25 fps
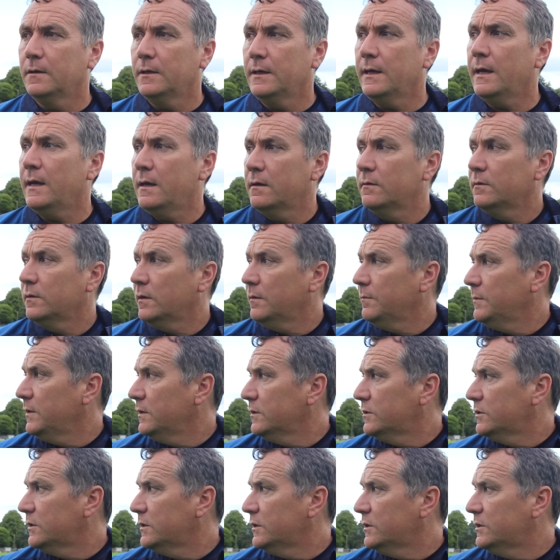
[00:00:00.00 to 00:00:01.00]
Yeah, I mean,
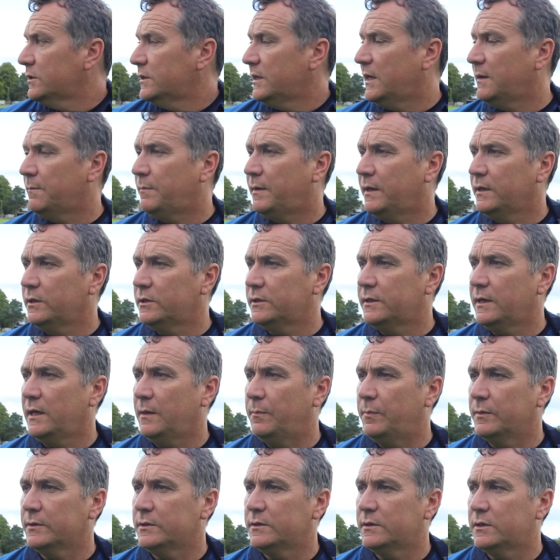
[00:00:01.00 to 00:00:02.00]
it's step by
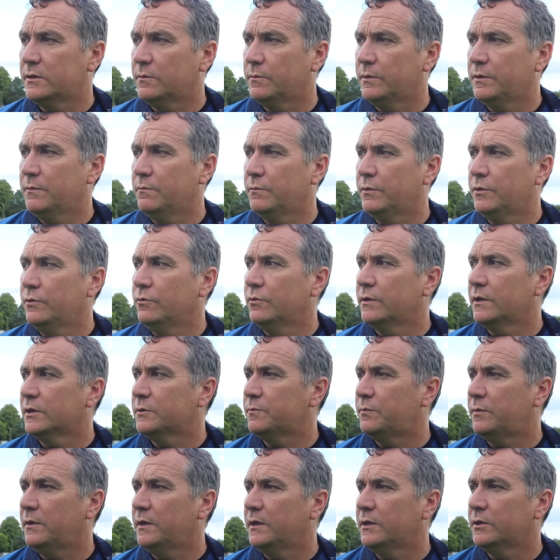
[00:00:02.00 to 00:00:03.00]
step, isn't it? We know
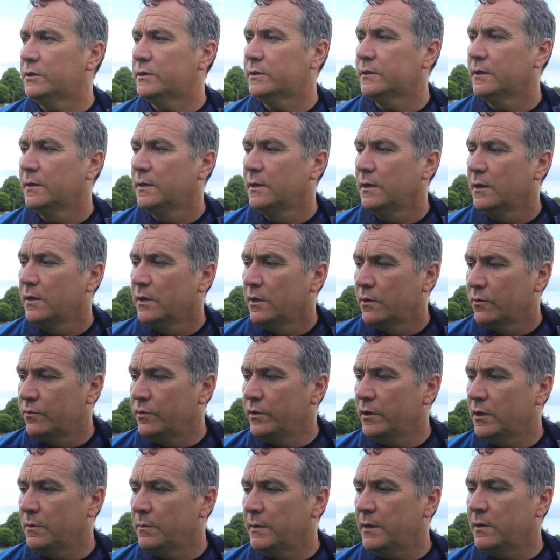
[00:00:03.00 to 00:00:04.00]
this place
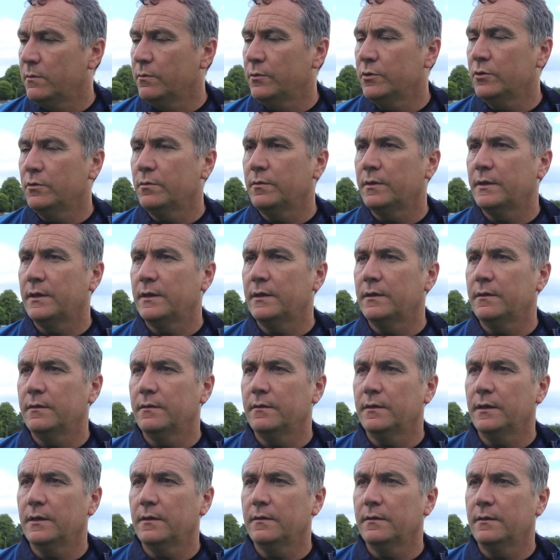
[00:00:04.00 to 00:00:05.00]
really well, we know what
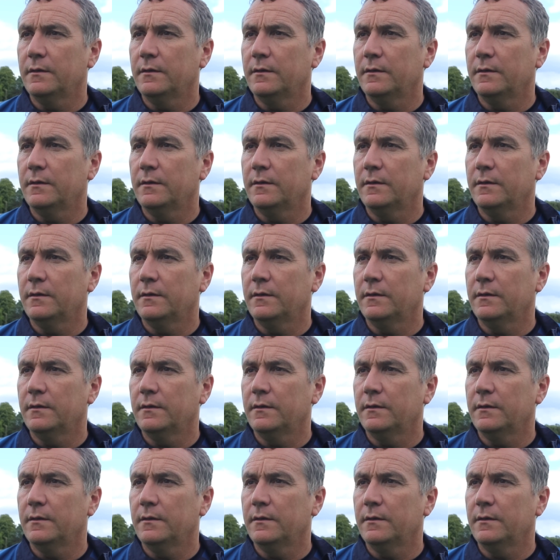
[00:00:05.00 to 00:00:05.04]
the